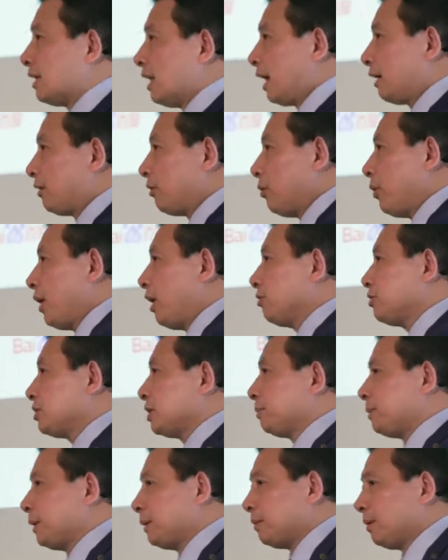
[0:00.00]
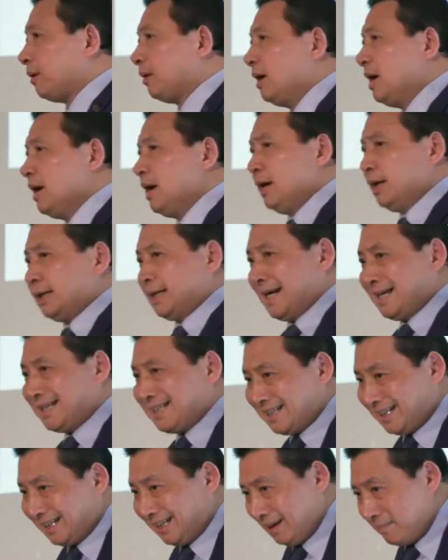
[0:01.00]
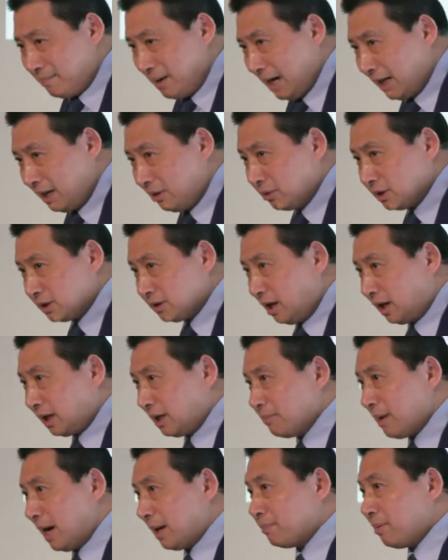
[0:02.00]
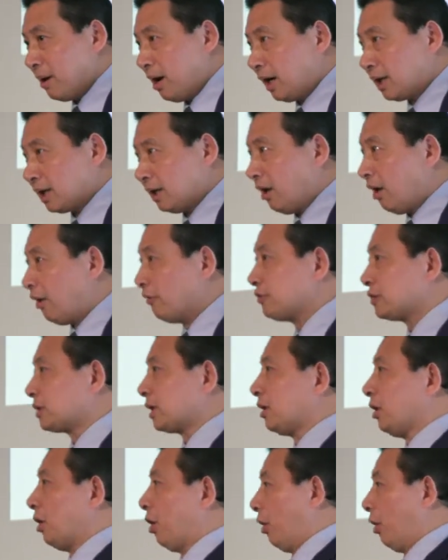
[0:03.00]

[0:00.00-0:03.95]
lot of wealthy people. Yesterday, the money was not in my pocket. All of a sudden,